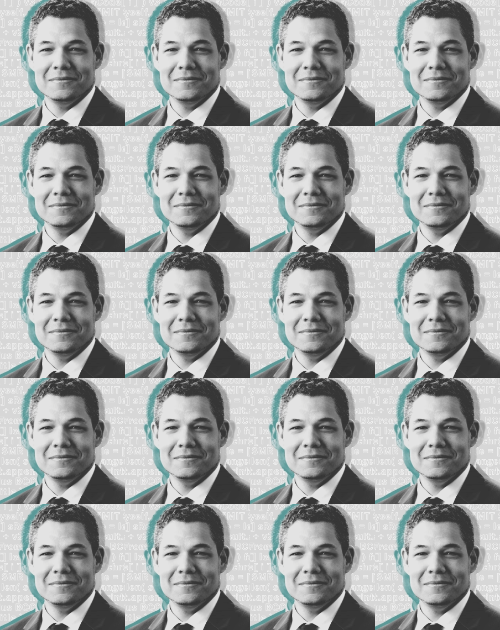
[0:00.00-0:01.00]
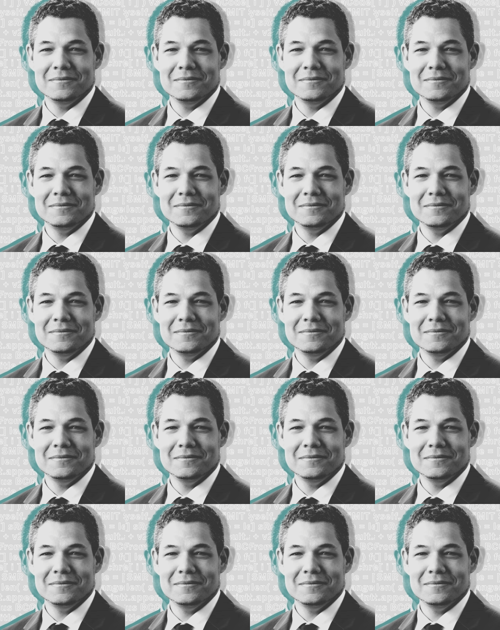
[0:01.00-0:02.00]

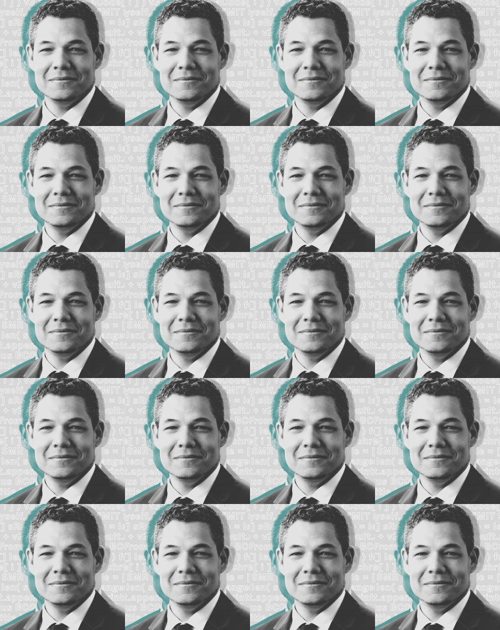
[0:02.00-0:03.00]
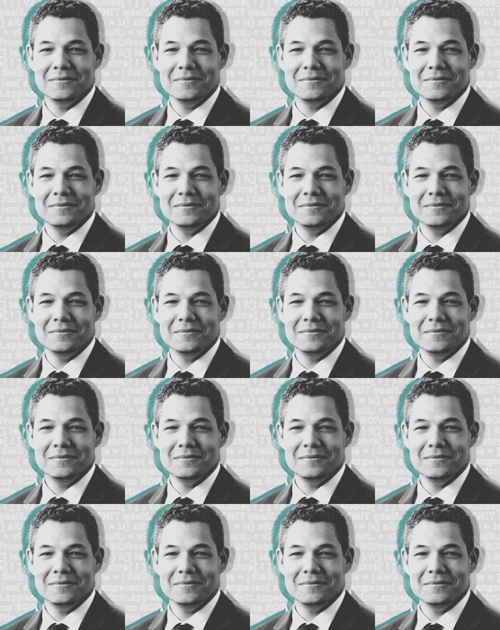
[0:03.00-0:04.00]

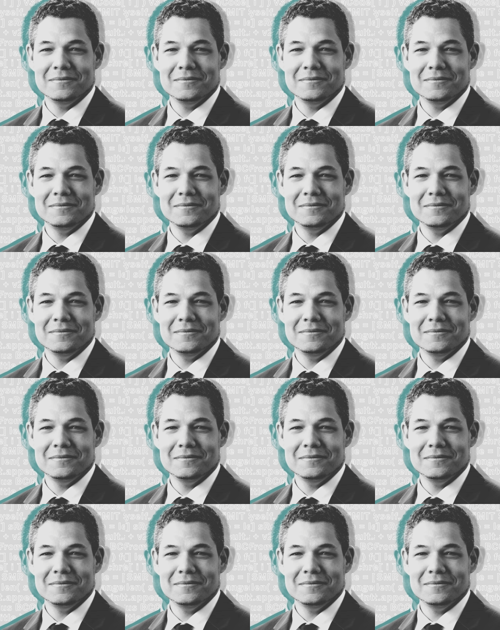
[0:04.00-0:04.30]
(no lip movement)